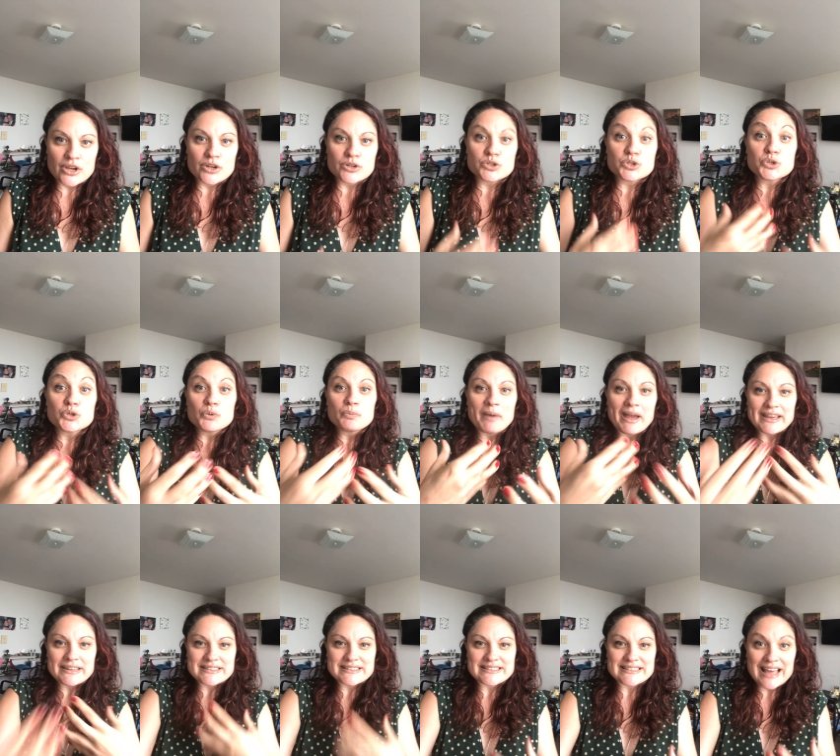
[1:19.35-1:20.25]
to
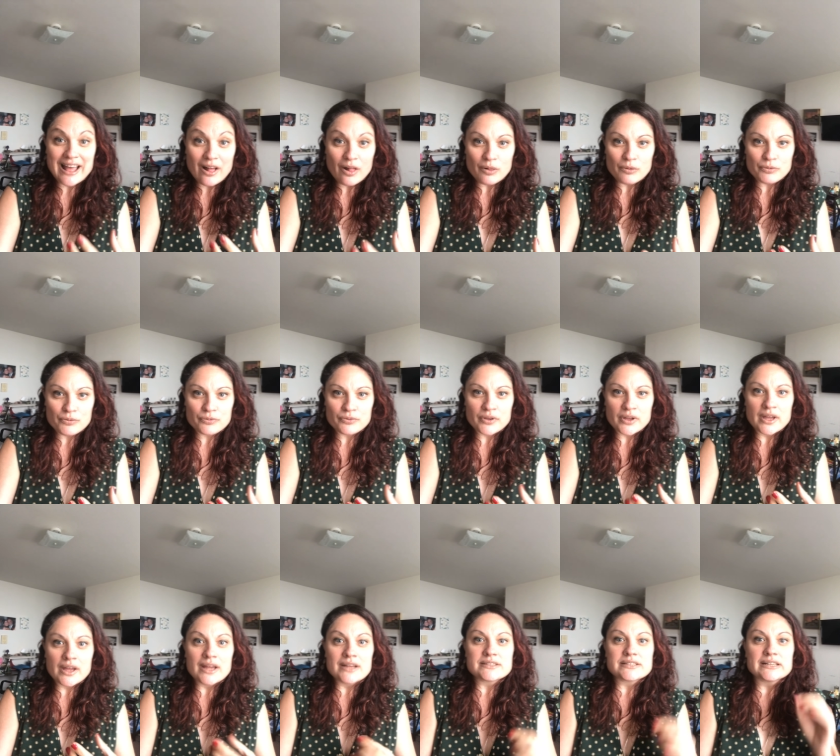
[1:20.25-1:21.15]
myself
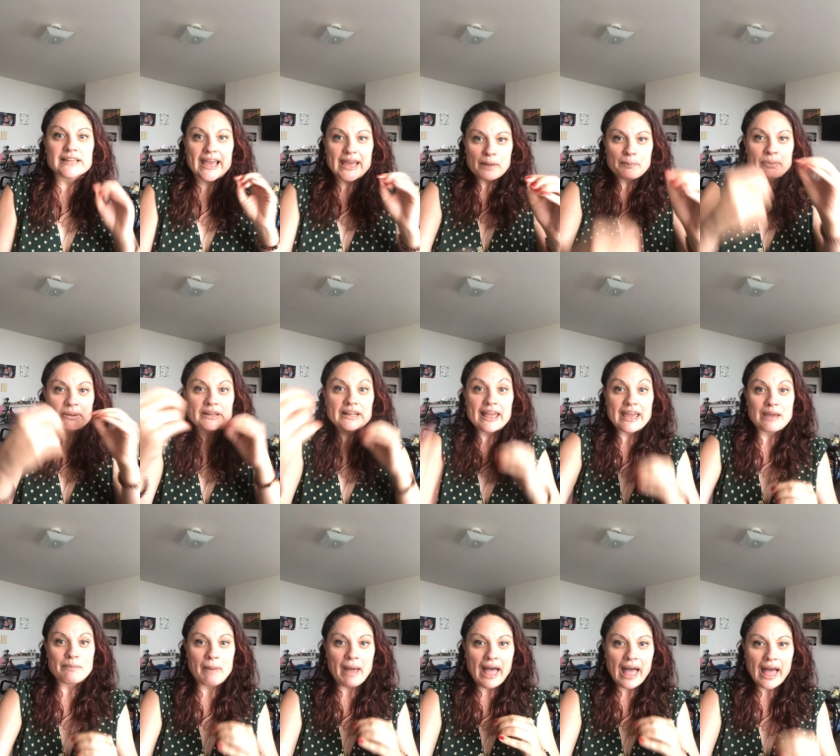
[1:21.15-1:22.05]
to like play
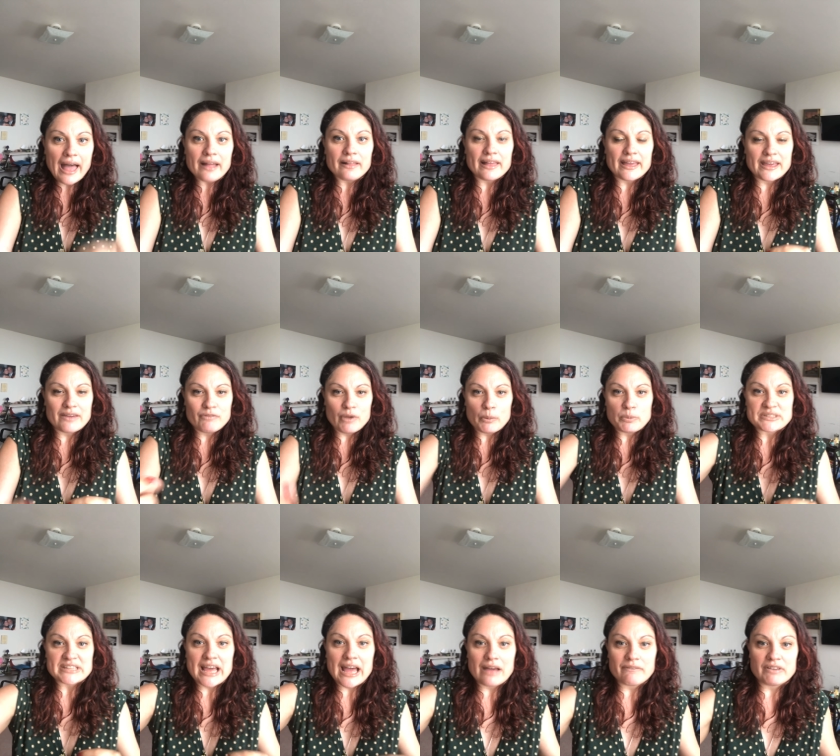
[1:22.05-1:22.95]
back, like if I
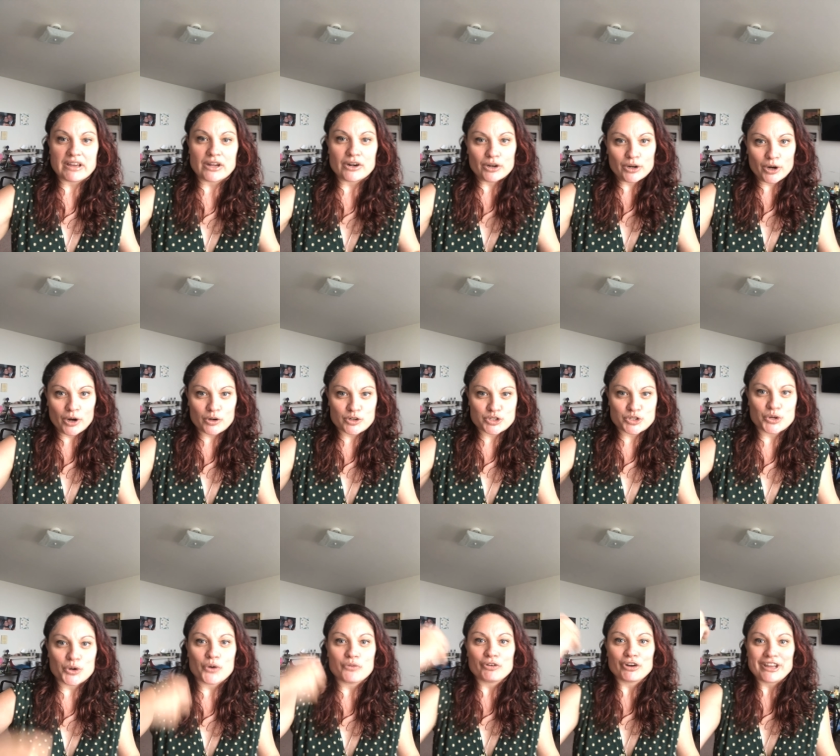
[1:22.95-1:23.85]
was having an urge
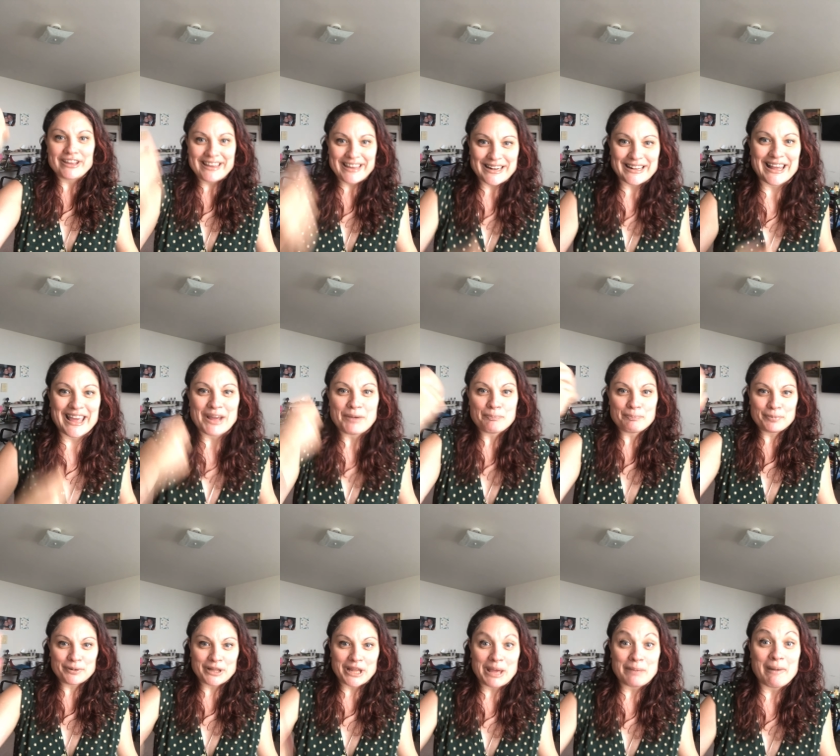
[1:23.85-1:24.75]
to overeat, like
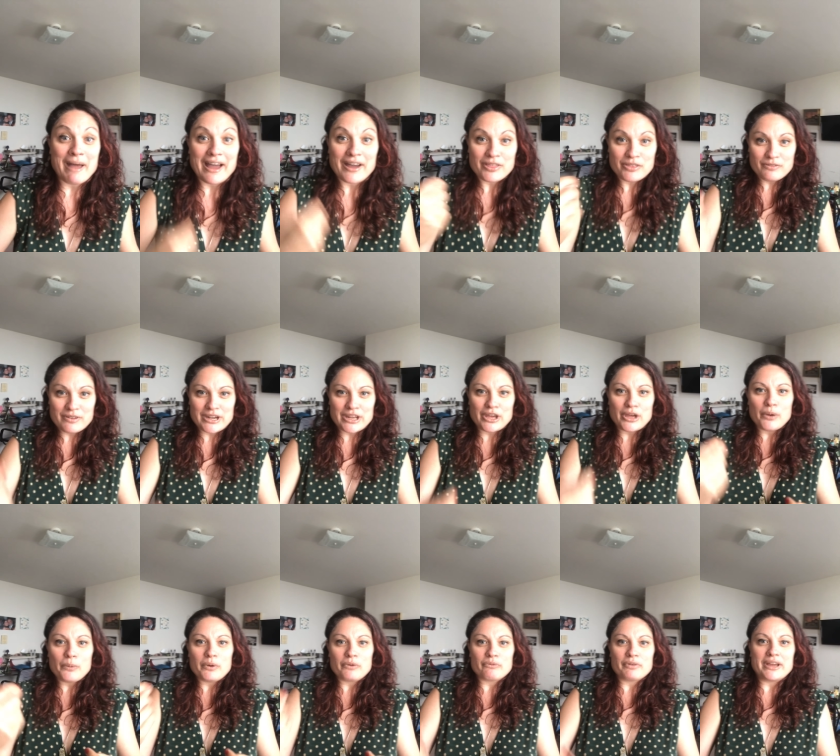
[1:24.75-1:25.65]
play back the
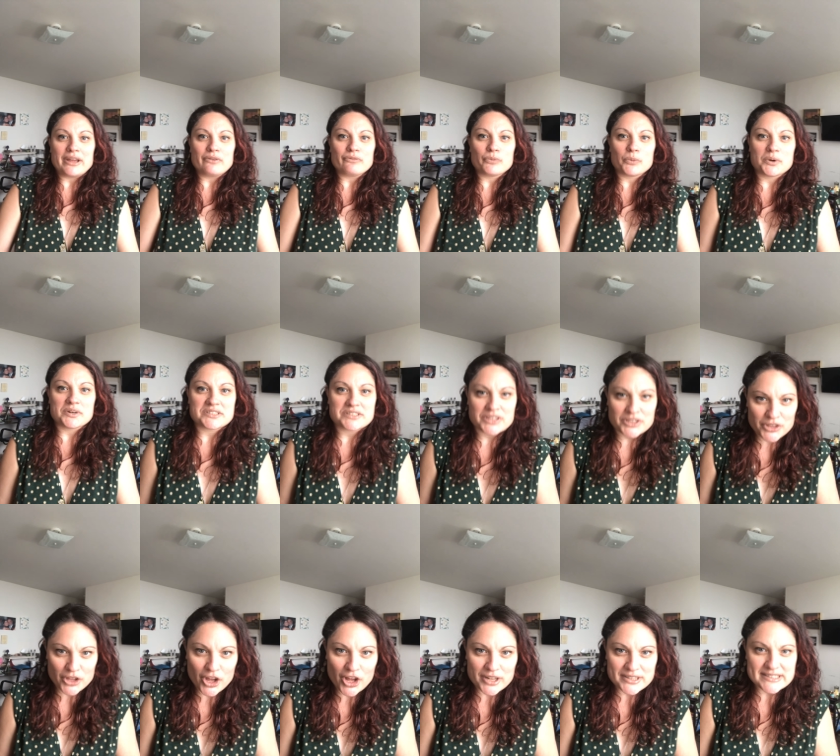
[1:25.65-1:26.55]
video and reinforce the
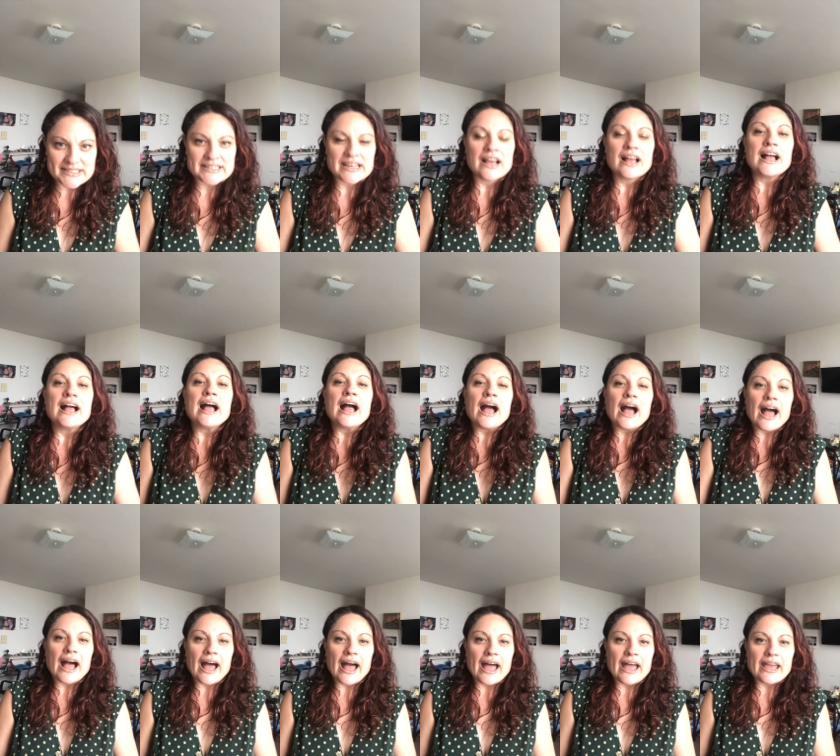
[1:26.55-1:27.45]
thoughts.
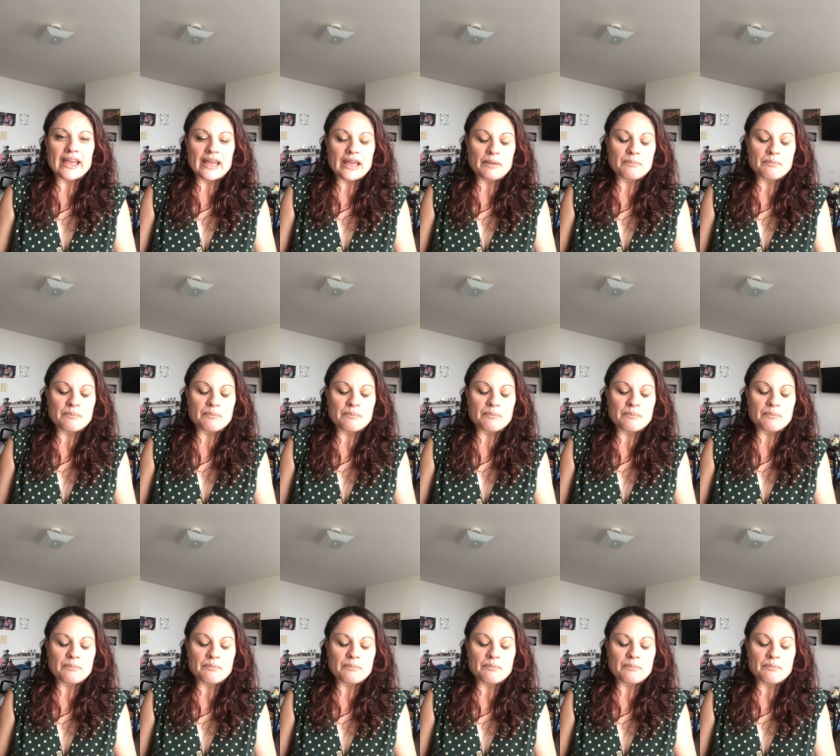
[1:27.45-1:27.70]
Uh,